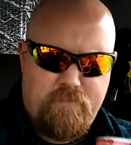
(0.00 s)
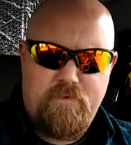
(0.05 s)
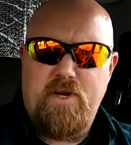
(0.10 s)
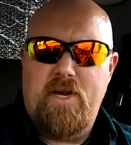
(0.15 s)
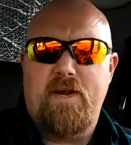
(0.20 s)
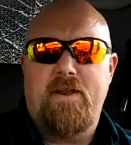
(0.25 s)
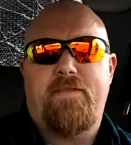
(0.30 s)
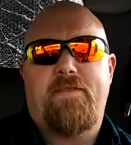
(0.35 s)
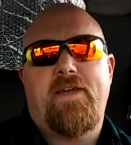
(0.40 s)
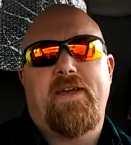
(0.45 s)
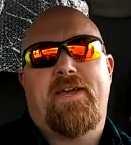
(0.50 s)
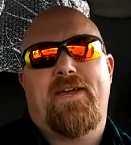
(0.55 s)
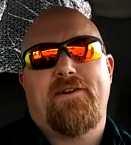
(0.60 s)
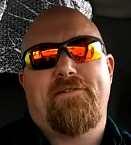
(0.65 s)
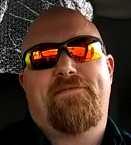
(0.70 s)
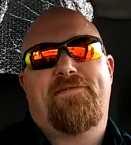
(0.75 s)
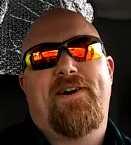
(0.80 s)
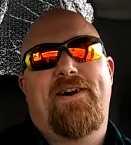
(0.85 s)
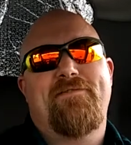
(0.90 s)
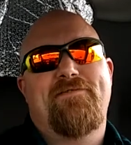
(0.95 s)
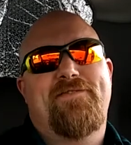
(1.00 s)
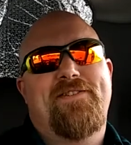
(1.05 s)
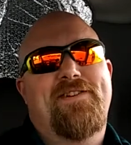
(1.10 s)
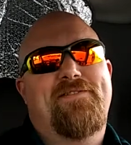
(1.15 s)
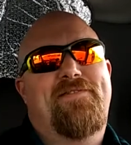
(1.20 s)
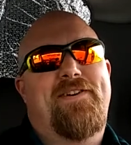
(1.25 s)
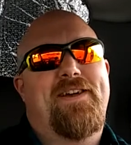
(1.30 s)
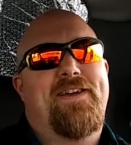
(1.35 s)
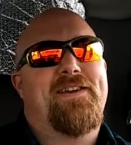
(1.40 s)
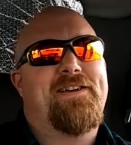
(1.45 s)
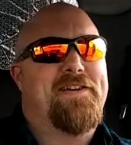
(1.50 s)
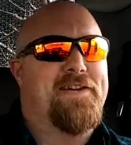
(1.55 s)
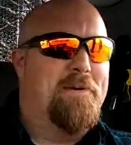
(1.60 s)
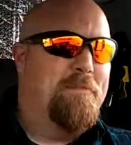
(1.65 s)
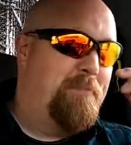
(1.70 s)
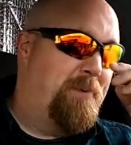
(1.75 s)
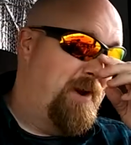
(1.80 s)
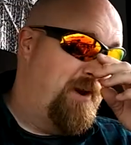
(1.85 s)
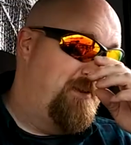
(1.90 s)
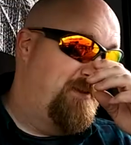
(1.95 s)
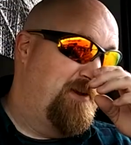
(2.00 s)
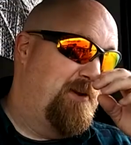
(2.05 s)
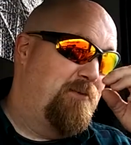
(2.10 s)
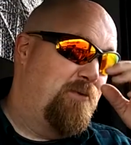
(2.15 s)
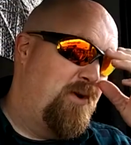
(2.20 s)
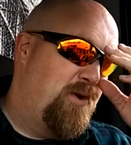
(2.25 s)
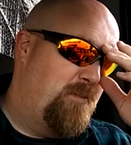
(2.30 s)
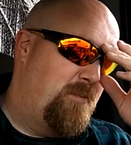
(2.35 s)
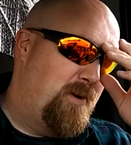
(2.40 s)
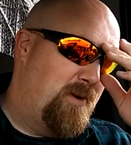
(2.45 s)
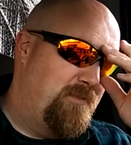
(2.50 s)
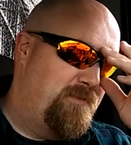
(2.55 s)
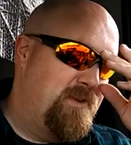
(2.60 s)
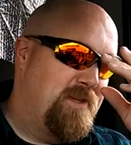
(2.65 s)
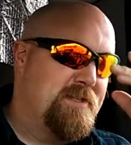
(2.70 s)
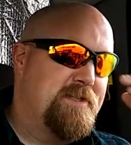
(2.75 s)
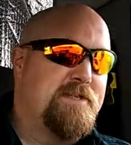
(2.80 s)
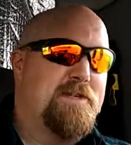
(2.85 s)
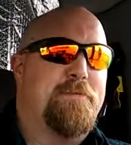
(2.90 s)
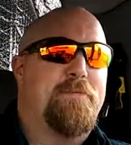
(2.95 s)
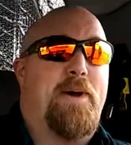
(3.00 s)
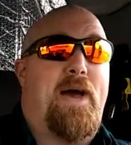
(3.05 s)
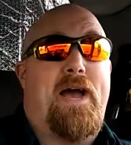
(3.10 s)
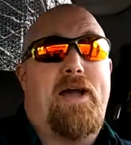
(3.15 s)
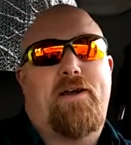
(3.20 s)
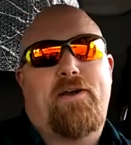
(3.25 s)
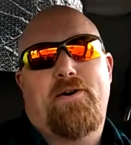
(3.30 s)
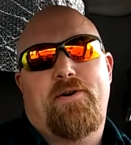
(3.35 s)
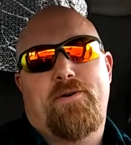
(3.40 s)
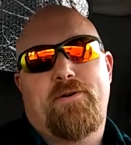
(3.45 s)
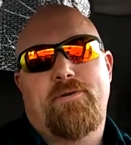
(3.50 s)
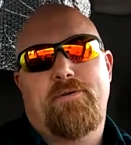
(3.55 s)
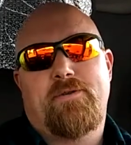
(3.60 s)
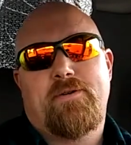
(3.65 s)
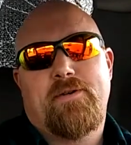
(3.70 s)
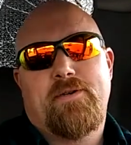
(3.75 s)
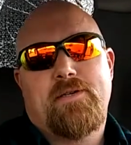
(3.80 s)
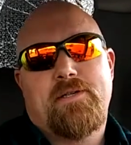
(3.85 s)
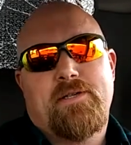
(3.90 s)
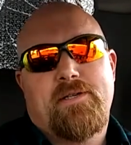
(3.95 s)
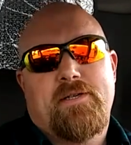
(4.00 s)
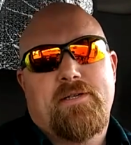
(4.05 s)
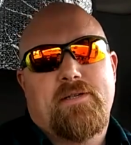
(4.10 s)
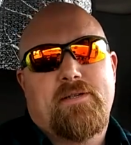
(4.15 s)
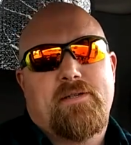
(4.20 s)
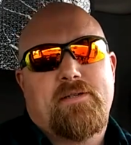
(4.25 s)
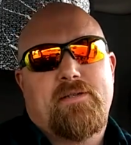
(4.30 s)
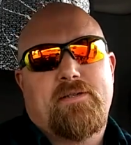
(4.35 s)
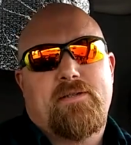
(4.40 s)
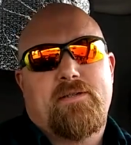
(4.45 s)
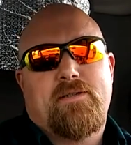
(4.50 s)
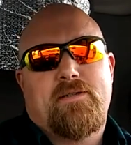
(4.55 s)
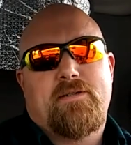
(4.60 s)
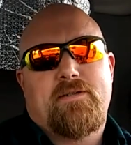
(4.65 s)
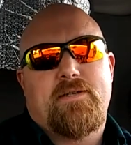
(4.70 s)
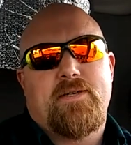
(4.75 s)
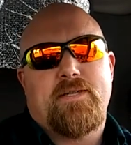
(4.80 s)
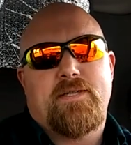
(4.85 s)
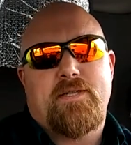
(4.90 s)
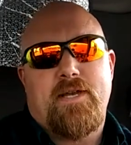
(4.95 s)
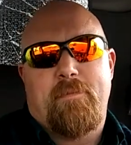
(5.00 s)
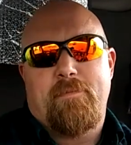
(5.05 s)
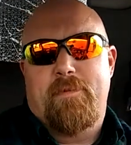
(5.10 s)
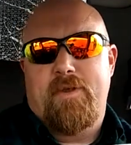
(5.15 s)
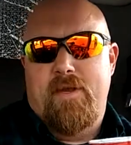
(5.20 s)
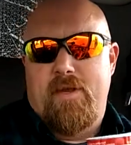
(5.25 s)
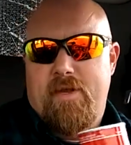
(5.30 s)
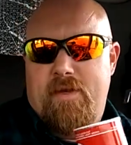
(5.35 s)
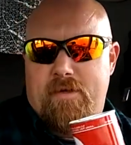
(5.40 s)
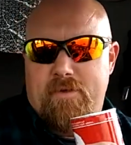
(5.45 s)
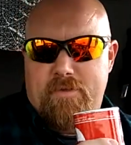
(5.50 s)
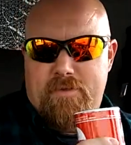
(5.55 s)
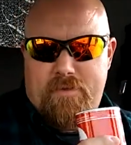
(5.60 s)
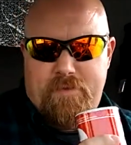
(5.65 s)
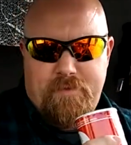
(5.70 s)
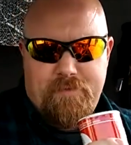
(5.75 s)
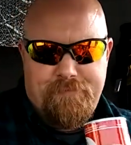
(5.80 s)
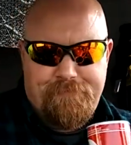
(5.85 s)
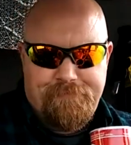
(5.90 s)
Trying to think if I could compare the aroma of this tobacco to something else.